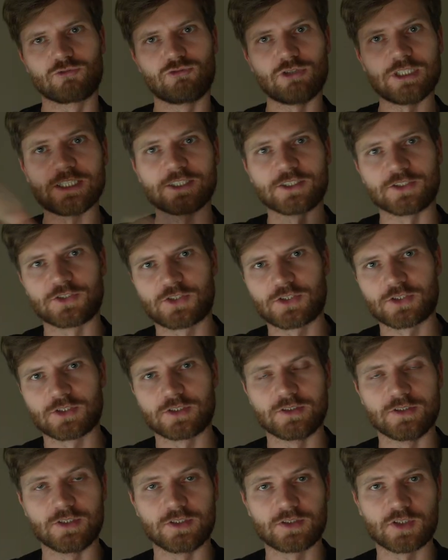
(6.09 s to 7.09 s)
Greetings!
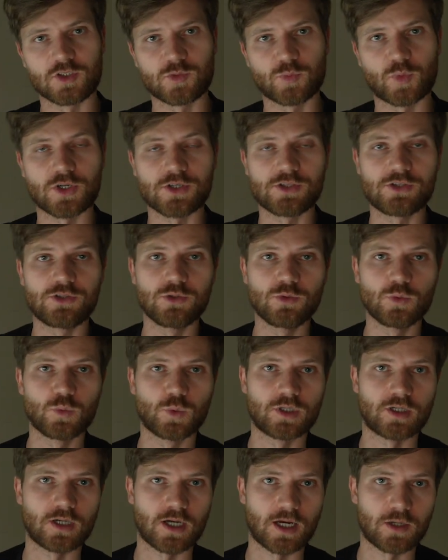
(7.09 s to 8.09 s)
This is part 2
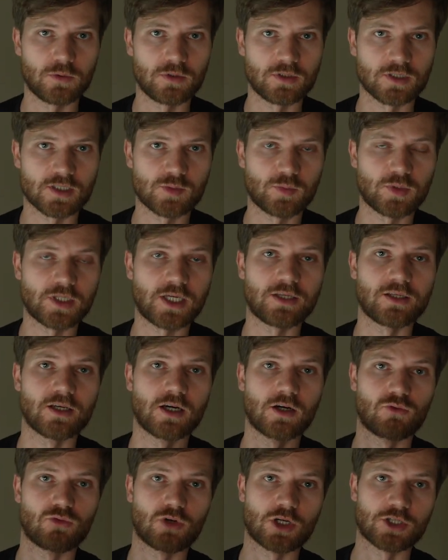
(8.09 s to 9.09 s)
where I will explain
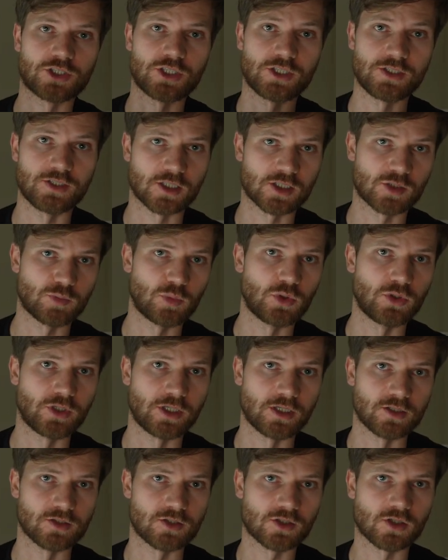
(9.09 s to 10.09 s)
how Russia is
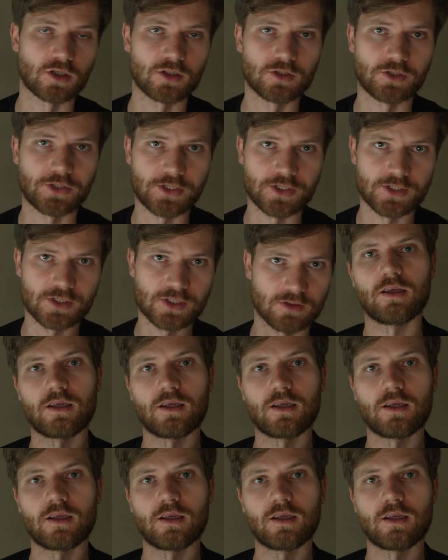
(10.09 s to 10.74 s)
exploiting its colonies